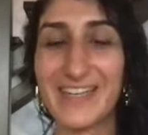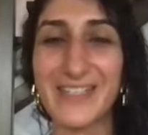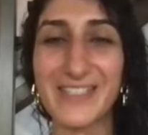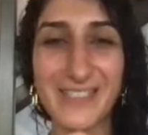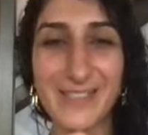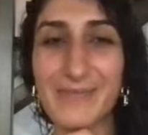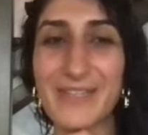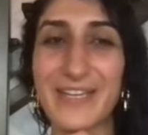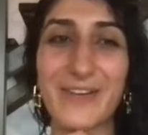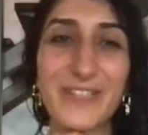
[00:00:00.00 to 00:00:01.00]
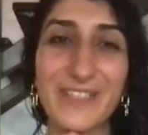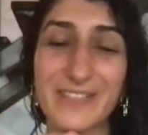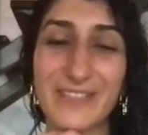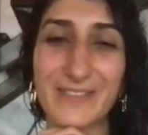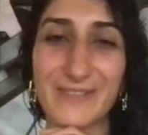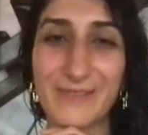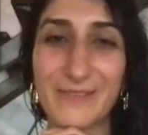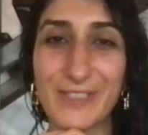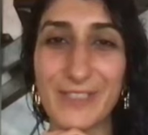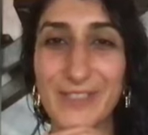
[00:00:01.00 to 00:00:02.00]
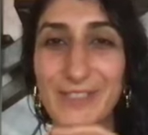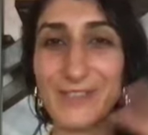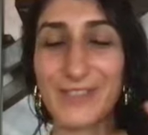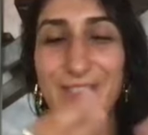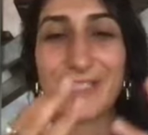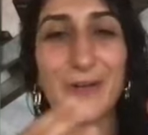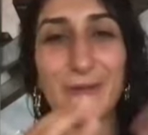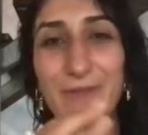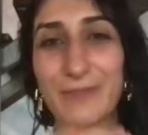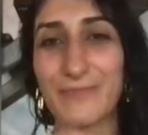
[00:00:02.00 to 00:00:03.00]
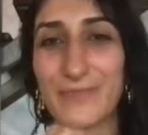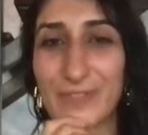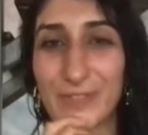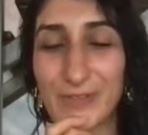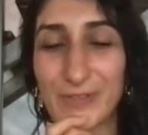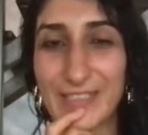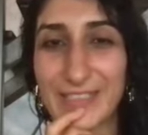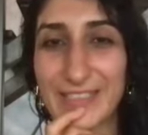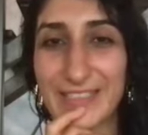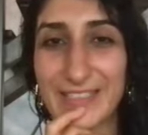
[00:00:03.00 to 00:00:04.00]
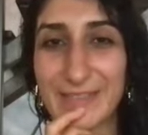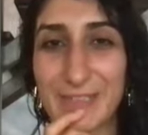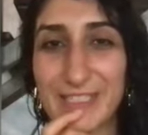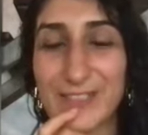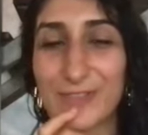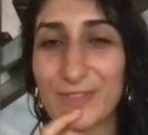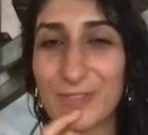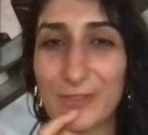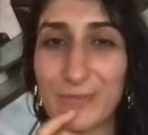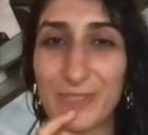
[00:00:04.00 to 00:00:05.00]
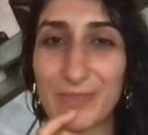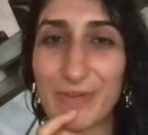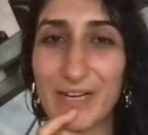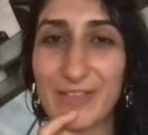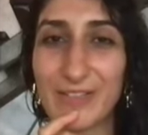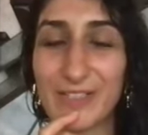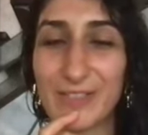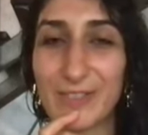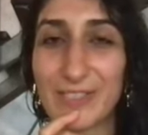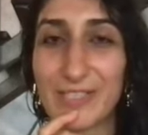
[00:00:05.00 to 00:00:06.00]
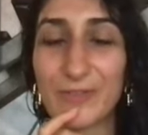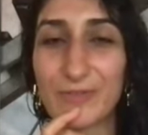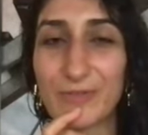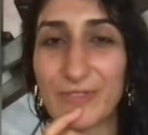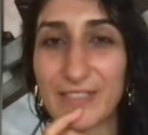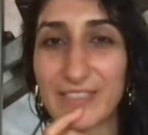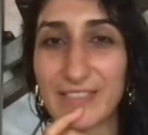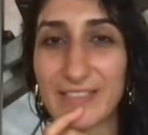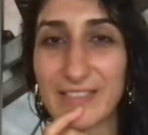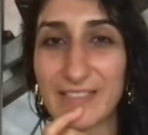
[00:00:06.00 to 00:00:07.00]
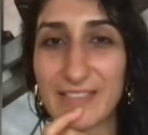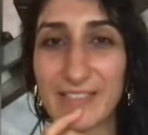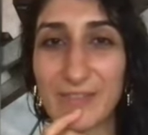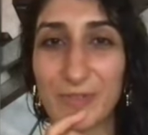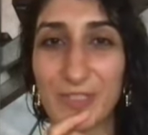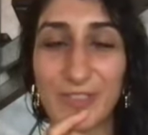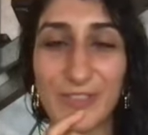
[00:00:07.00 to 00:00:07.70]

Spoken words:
just to begin with, could you just tell the audience and myself a little bit about yourself and what you